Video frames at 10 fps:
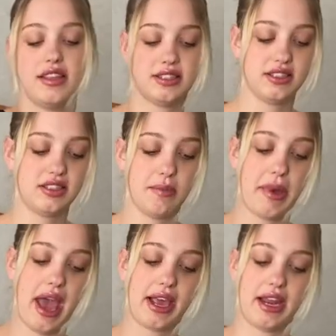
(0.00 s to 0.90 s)
this is the
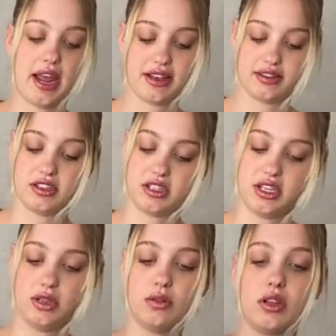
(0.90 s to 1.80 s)
back. It has this
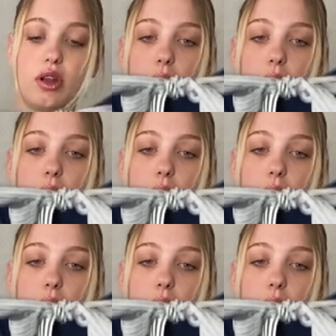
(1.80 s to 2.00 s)
cute little